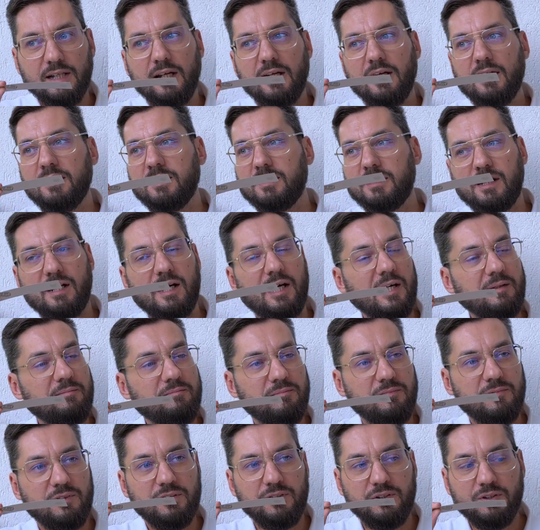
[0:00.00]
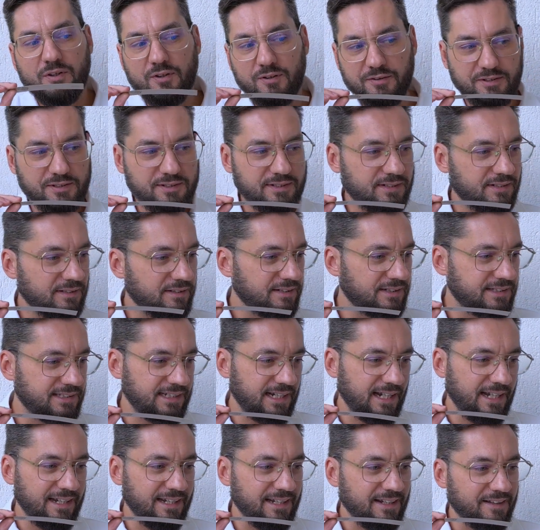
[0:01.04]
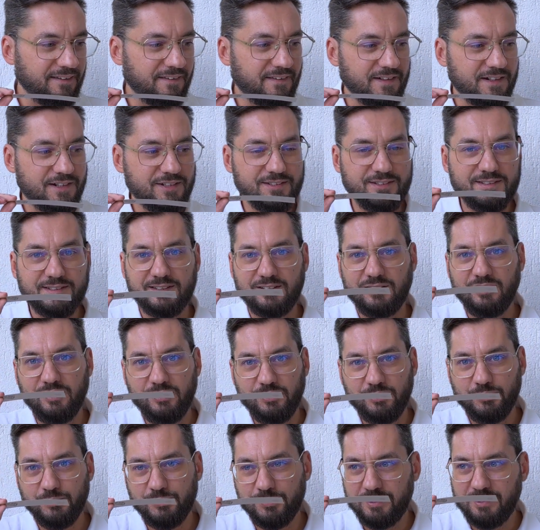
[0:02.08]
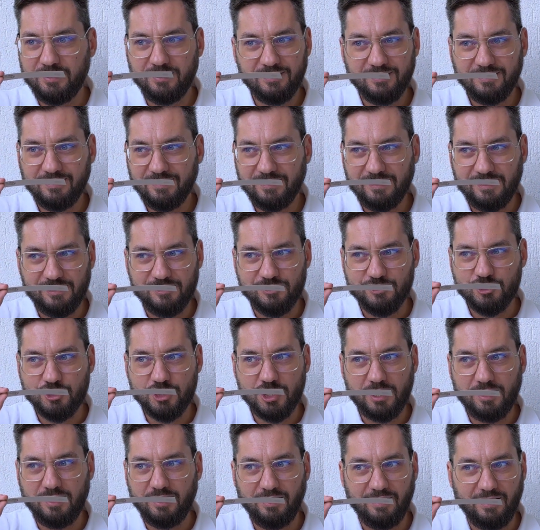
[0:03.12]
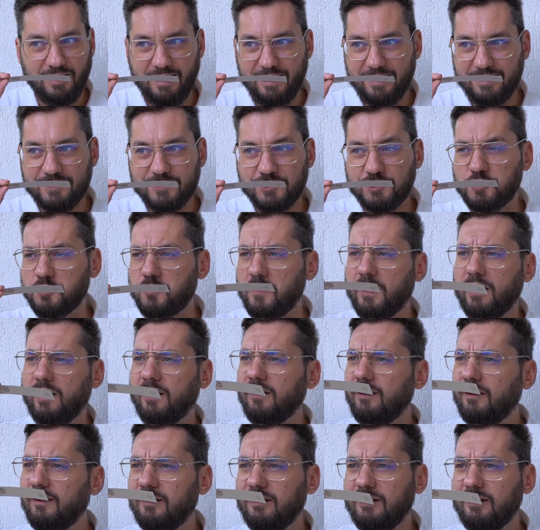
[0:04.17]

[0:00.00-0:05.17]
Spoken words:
and I'm not saying there's oud in Jicky X-ray.